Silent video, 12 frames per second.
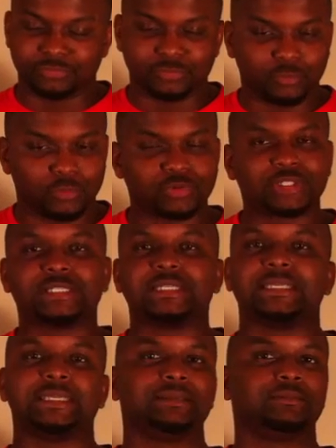we'll
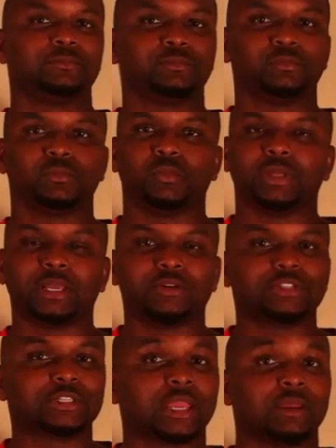see what
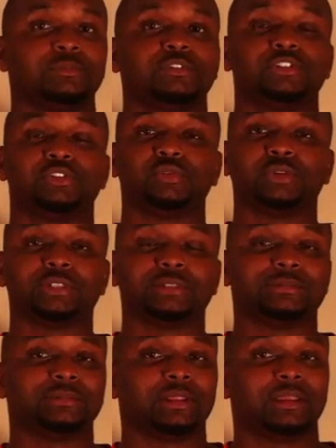else comes to it,
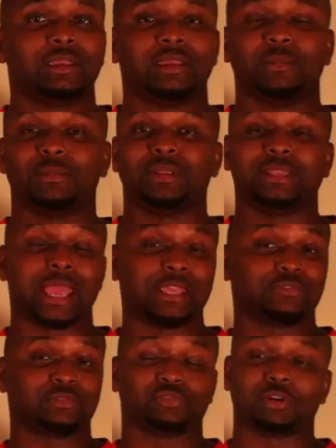but as
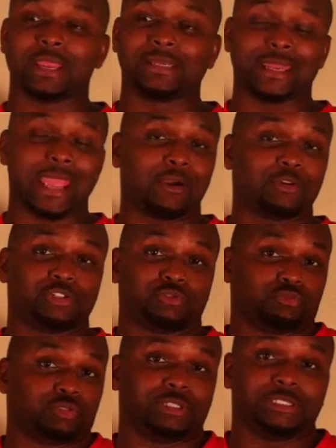for right now, it's
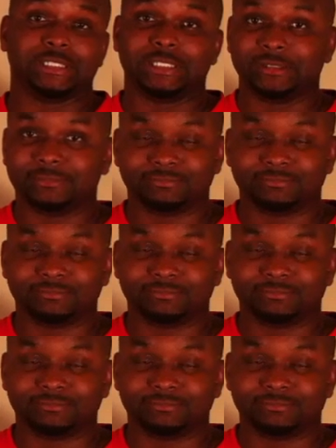really